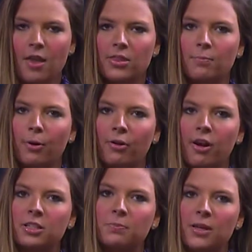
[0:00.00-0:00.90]
The
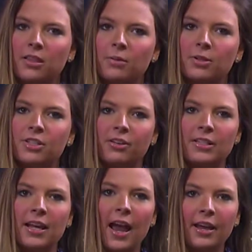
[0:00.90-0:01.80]
Bulldogs beat the Missouri
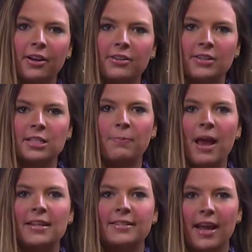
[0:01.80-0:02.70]
Tigers this
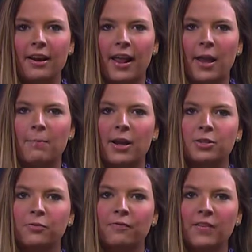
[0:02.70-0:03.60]
past Saturday by
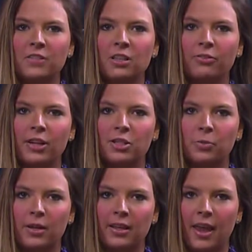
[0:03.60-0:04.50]
53 to
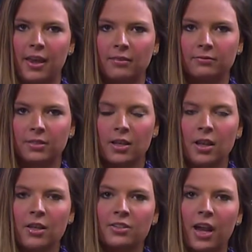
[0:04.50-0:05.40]
28.
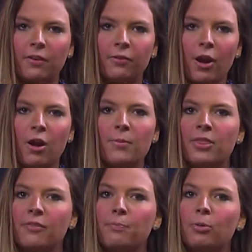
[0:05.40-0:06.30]
Jack Fromm,
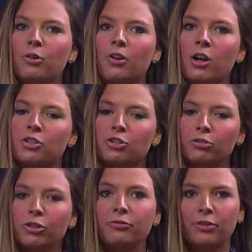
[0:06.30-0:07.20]
the Bulldogs'
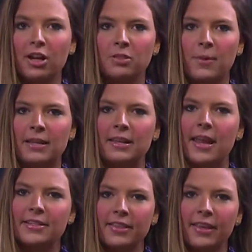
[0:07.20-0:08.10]
true freshman,
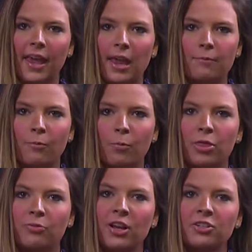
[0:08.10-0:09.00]
entered the game
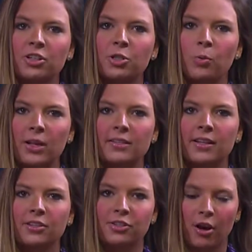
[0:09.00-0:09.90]
with
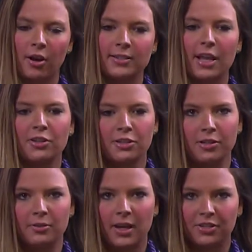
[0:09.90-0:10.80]
326 yards and
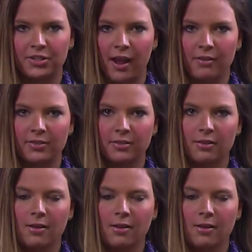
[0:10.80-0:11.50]
two touchdowns.